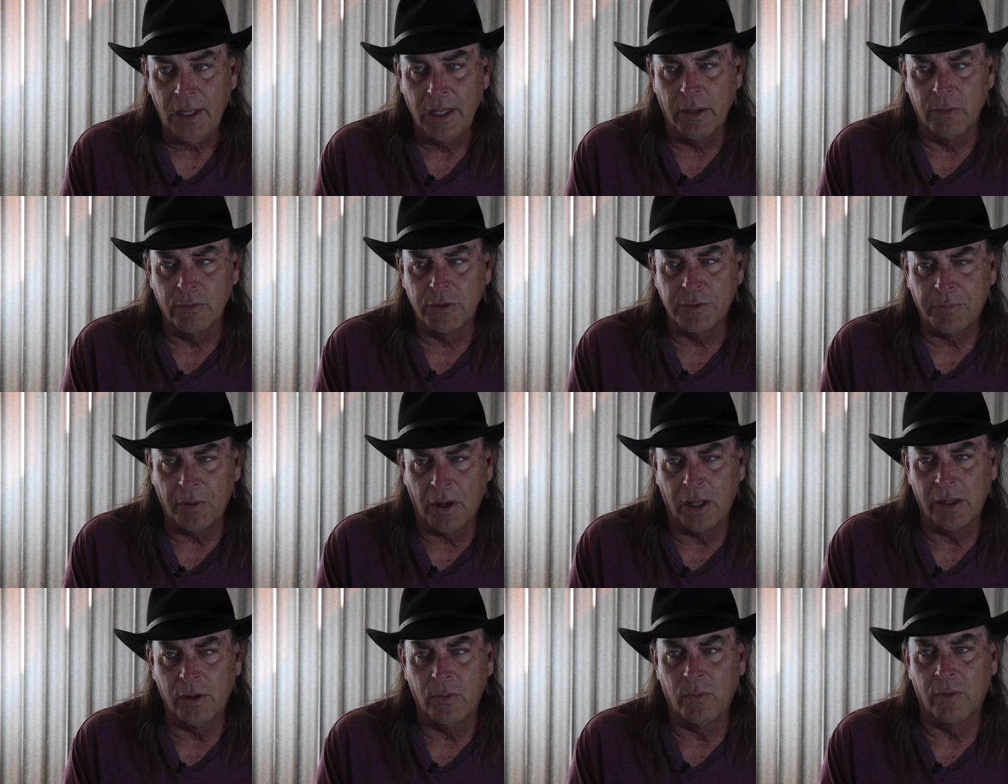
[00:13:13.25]
It was
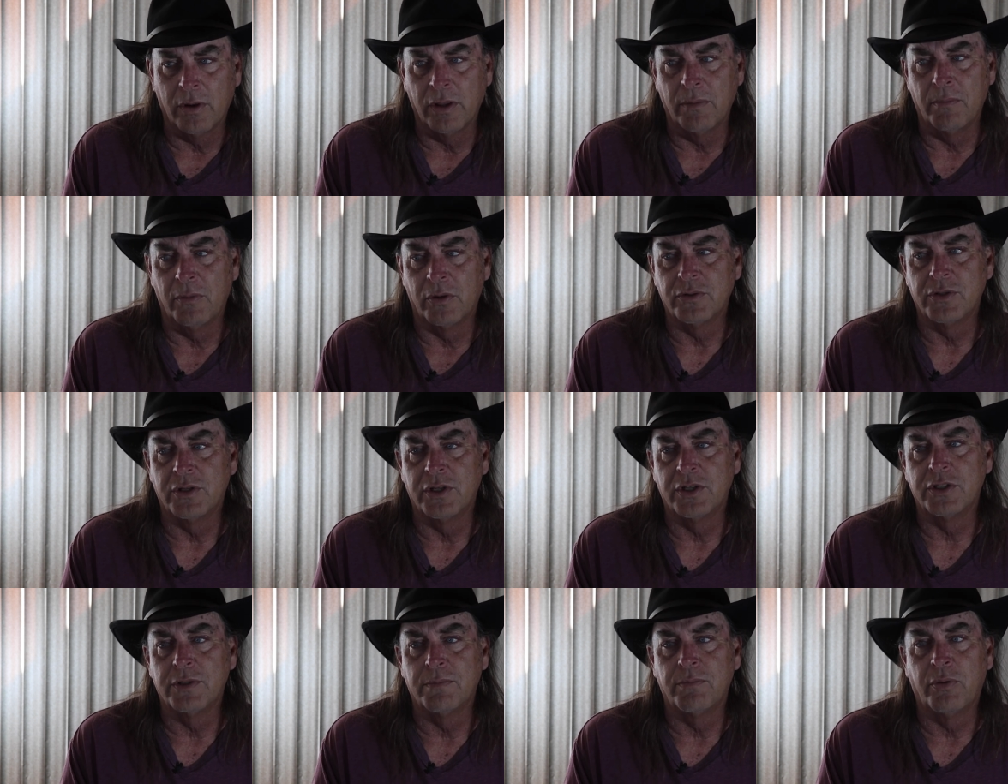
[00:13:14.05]
probably one of the most
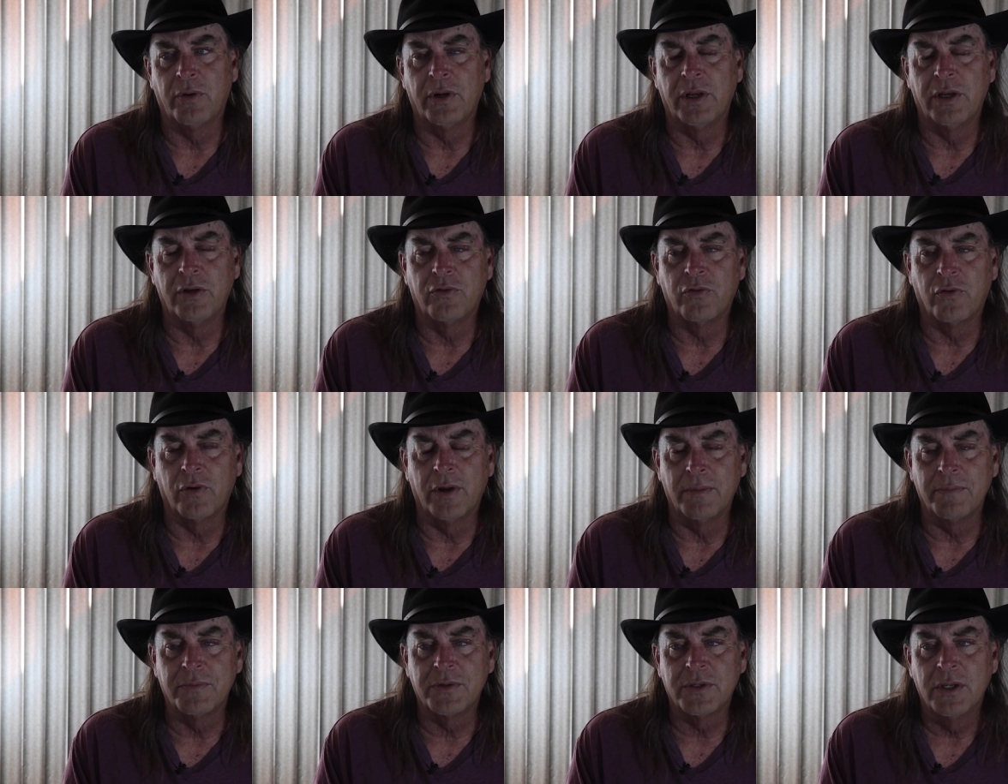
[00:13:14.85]
disappointing
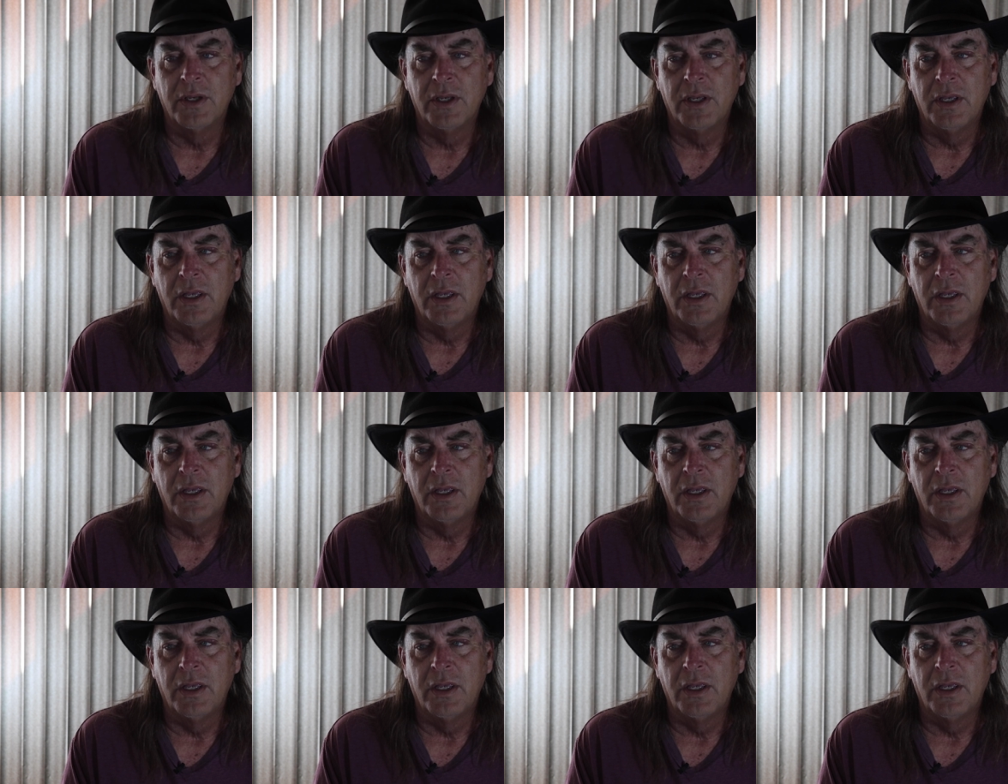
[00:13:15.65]
trips.